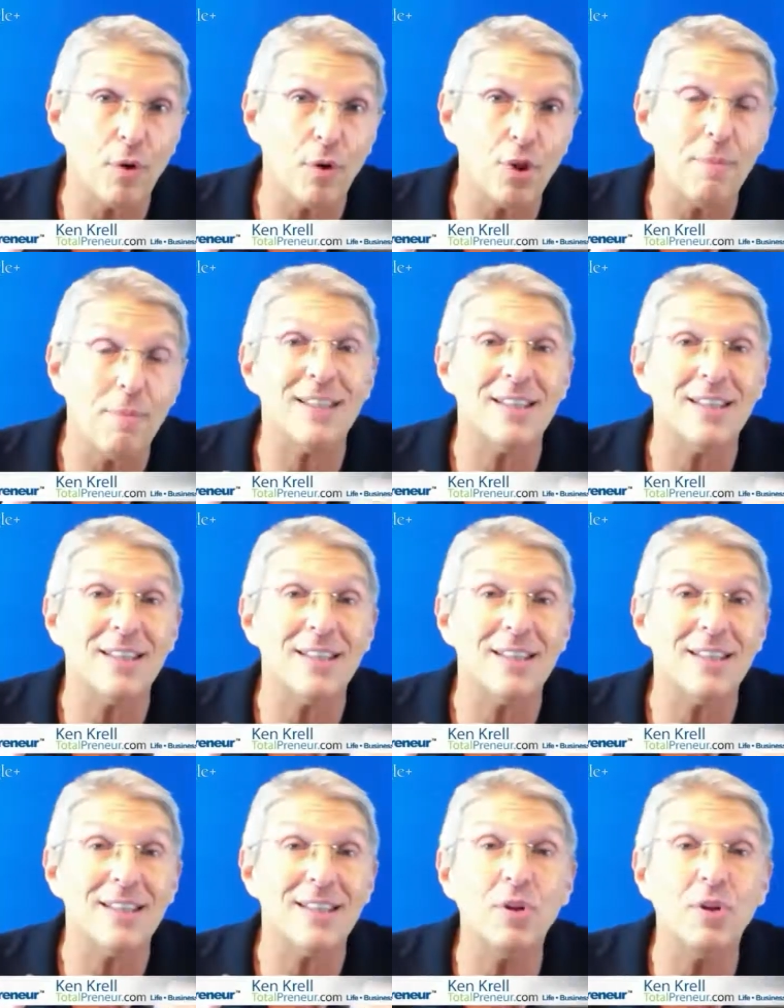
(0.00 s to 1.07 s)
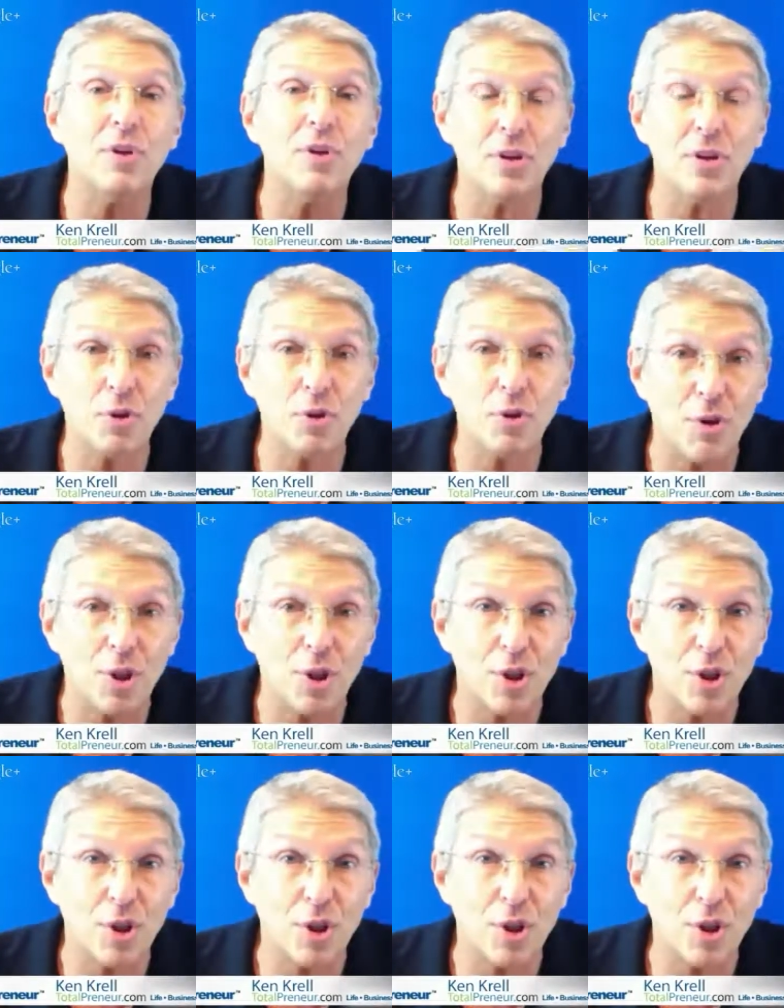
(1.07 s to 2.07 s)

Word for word: is building entrepreneurship